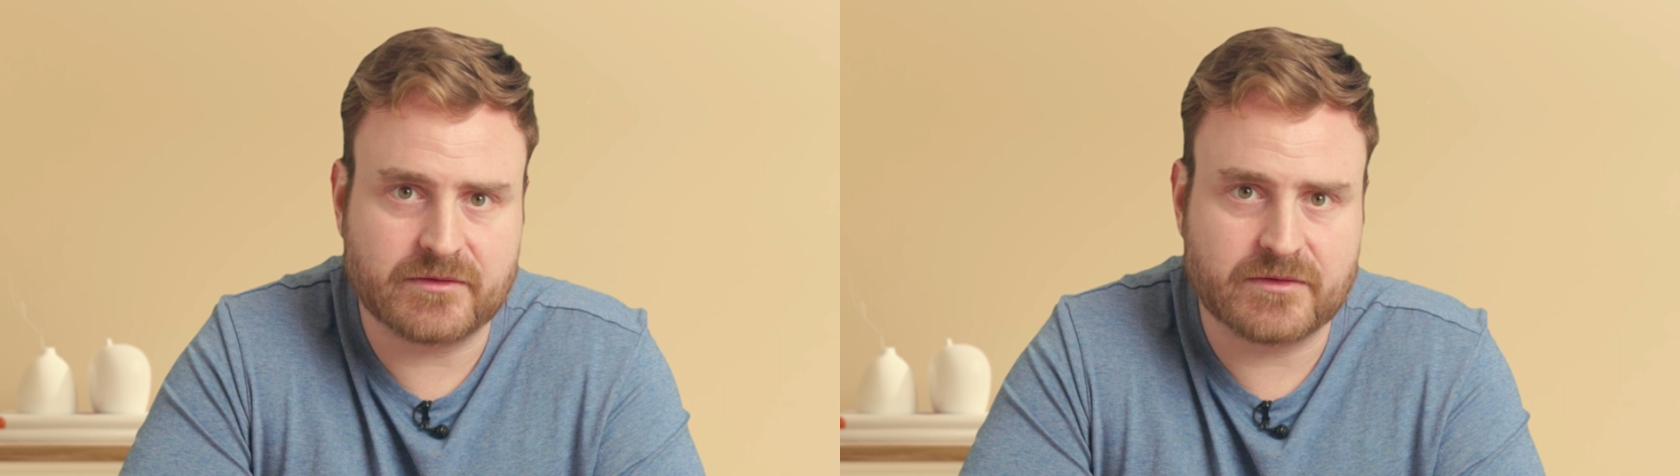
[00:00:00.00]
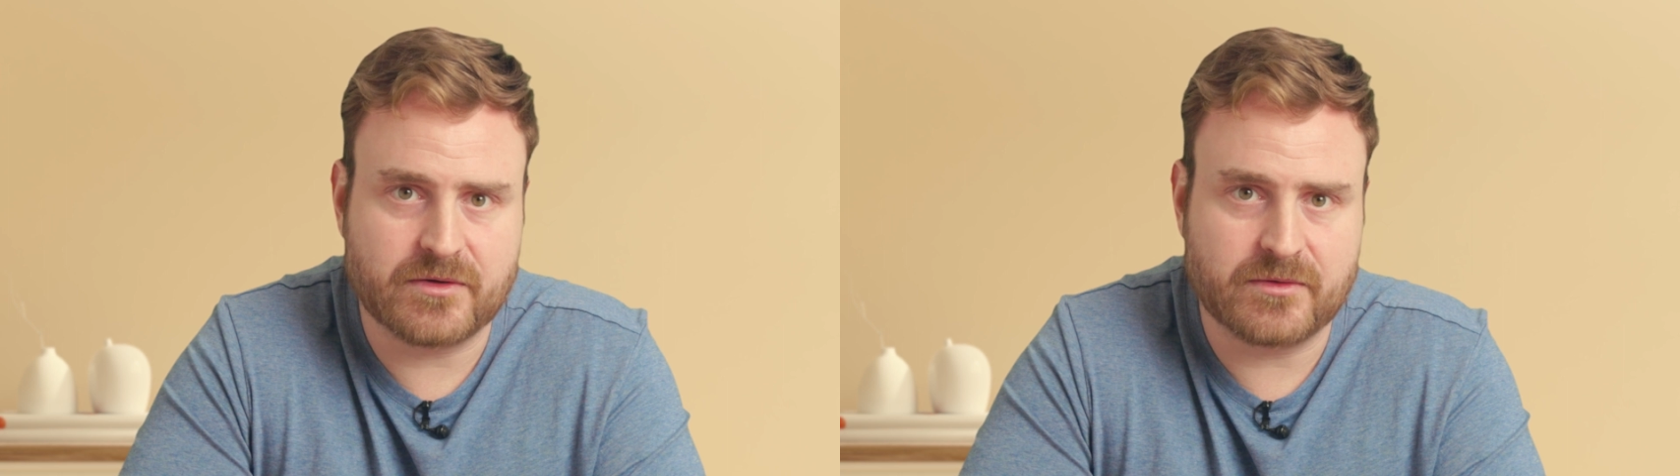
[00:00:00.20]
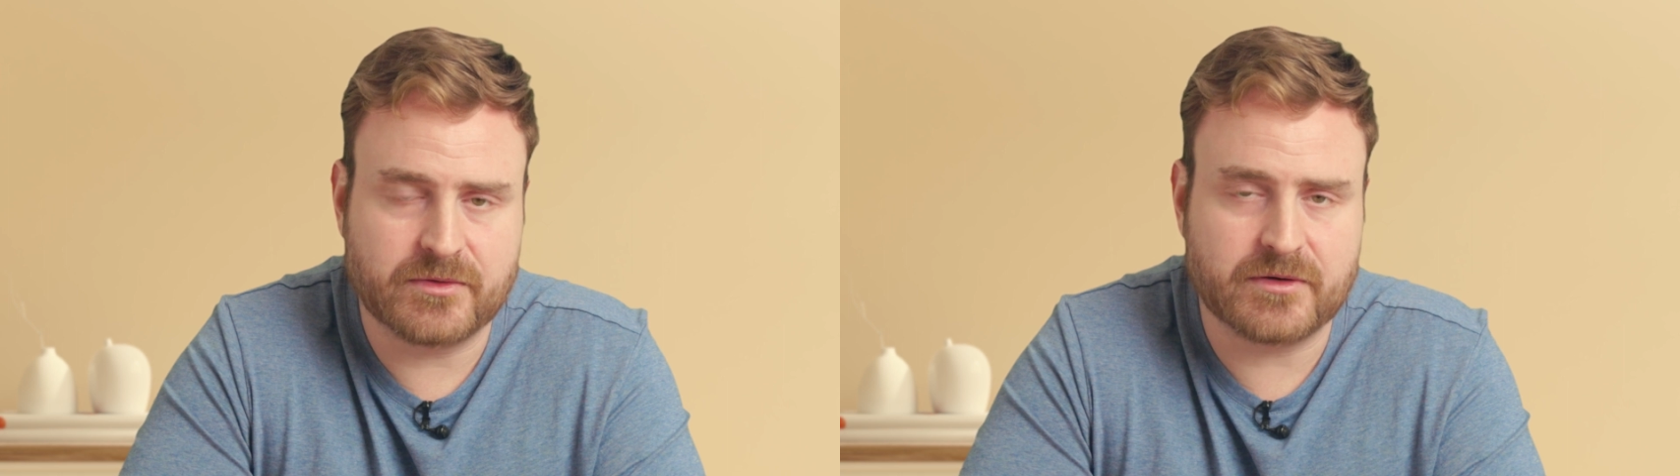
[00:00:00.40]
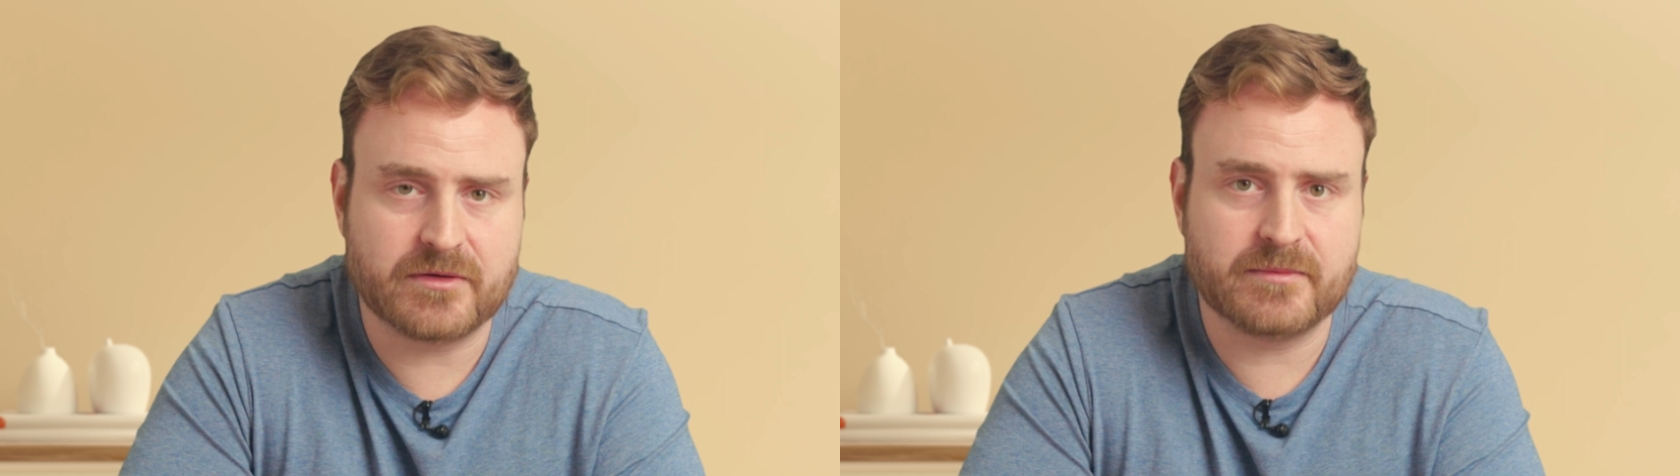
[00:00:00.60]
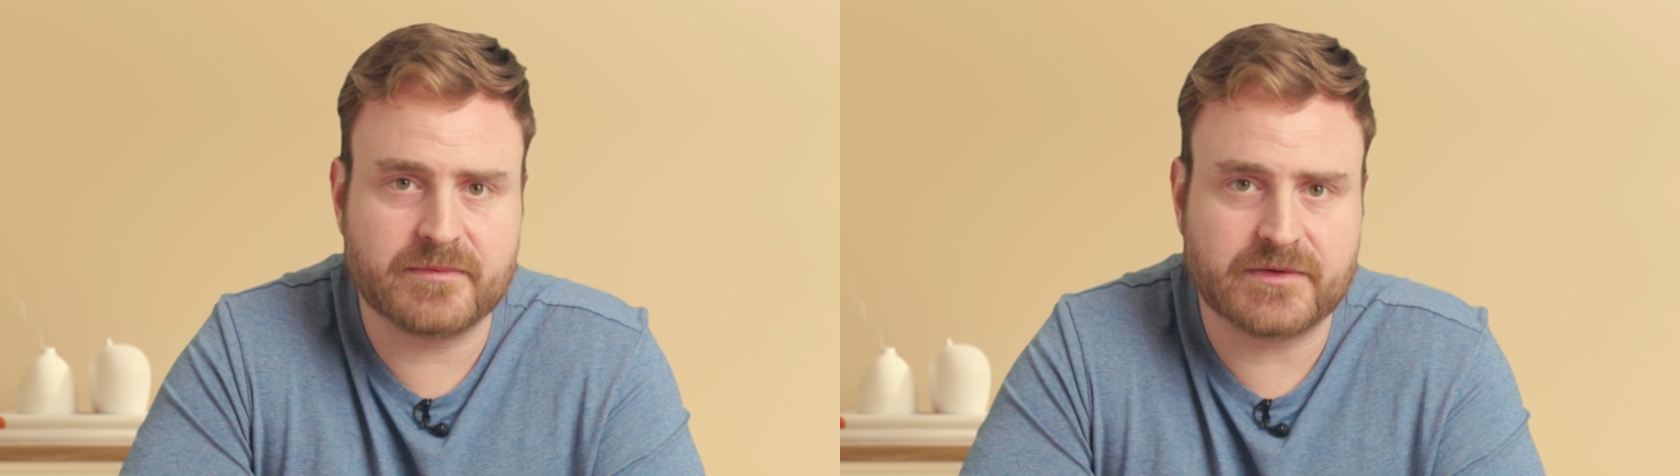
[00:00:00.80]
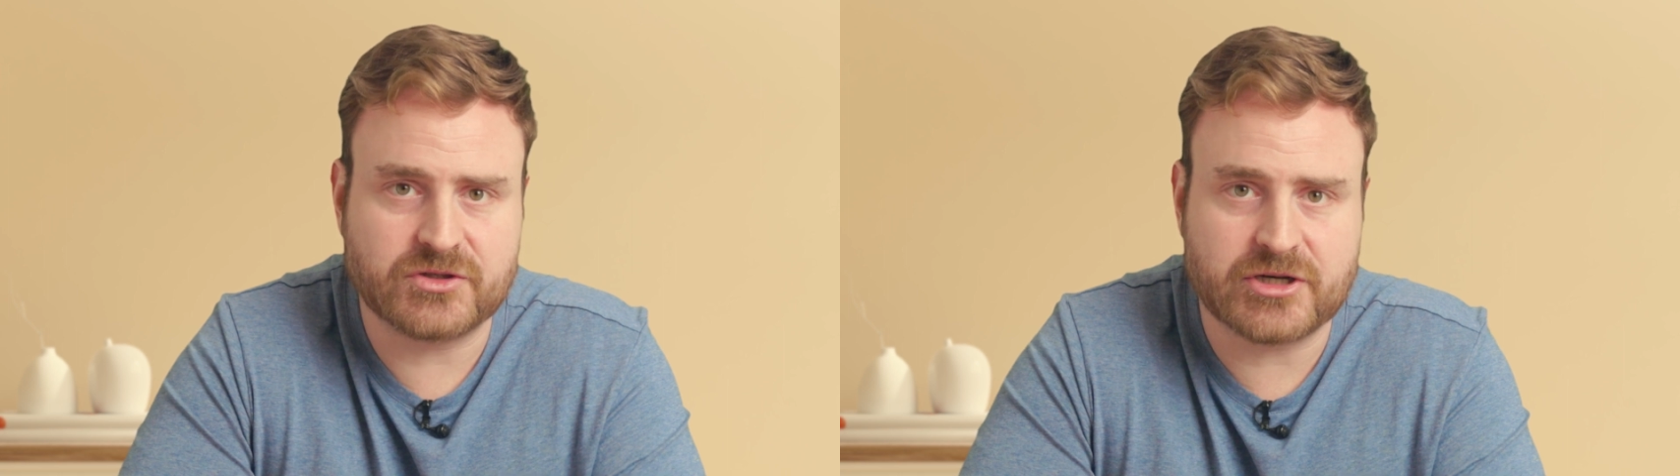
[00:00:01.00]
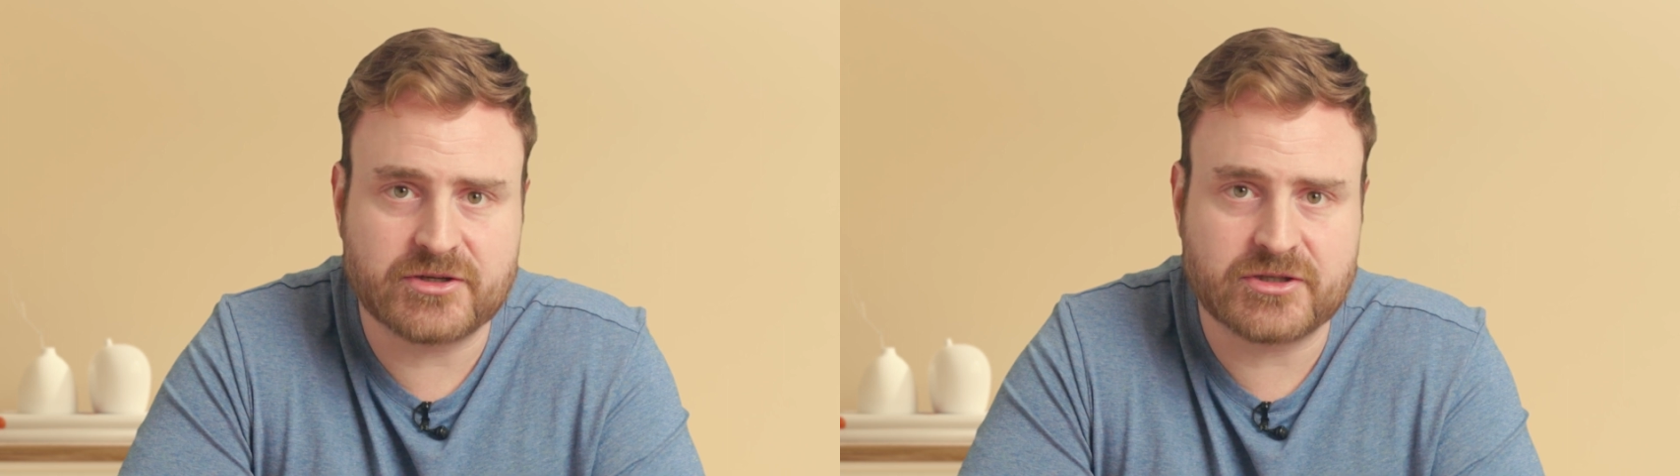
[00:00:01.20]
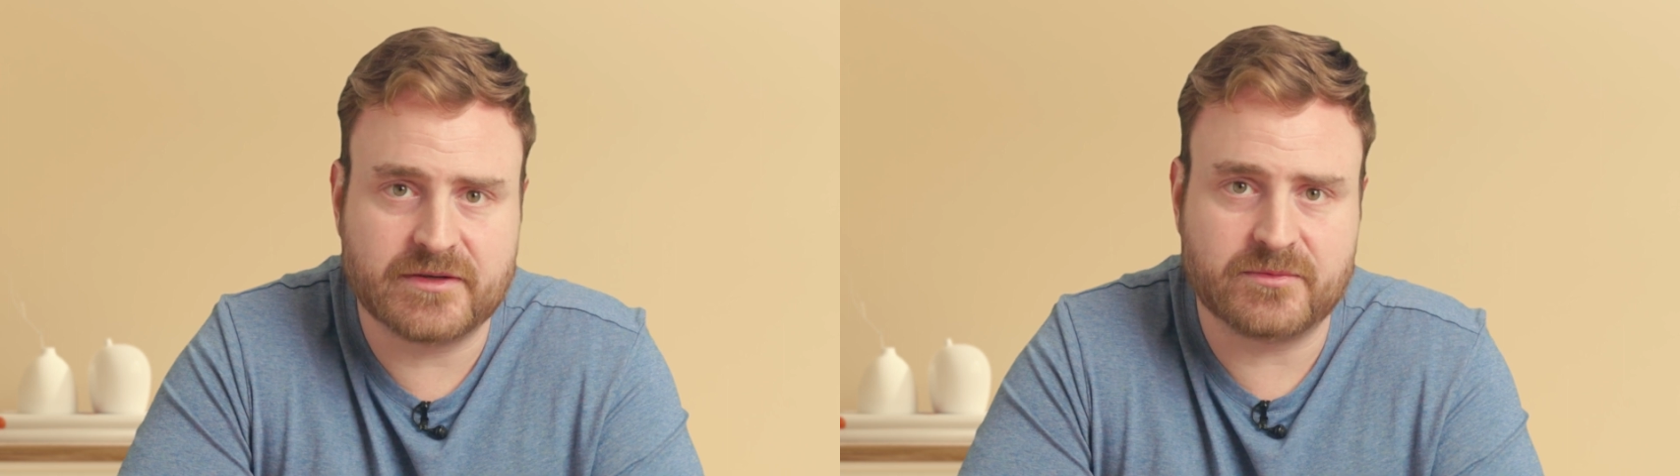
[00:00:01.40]
So their
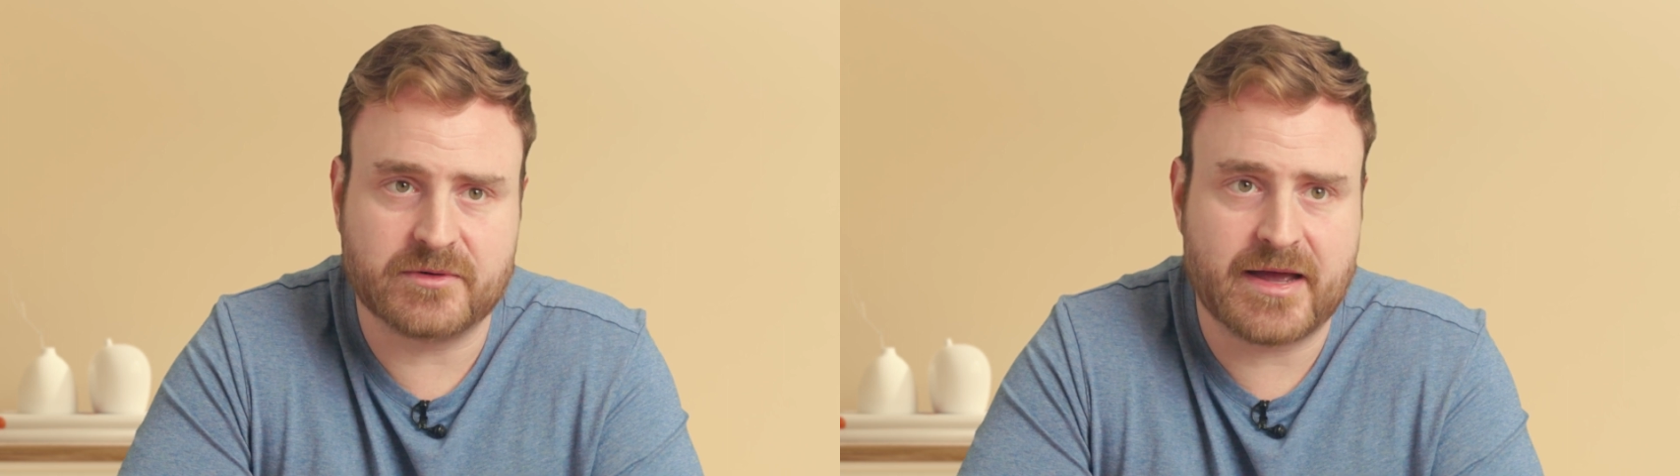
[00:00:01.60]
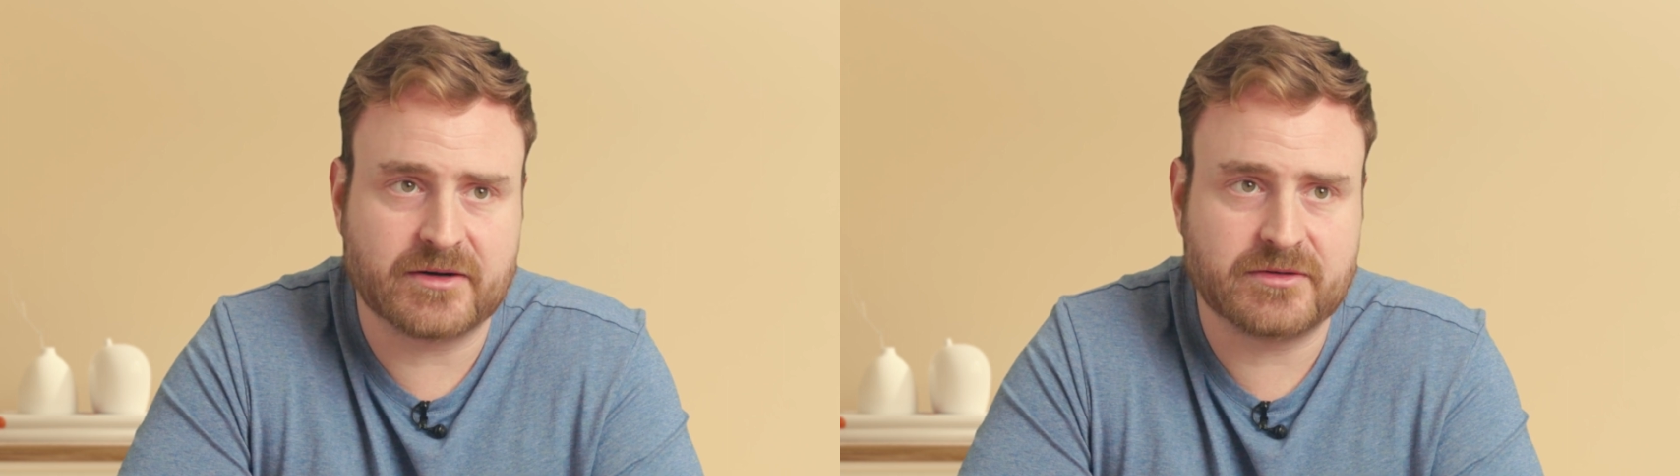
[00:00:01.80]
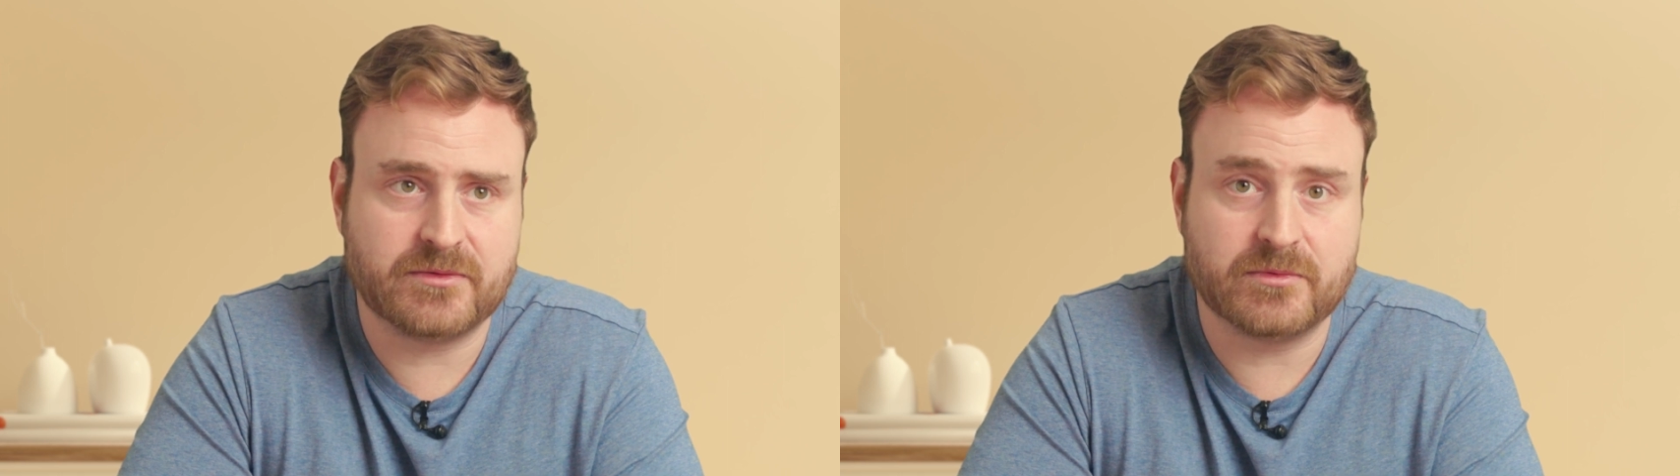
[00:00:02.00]
suggestions were actually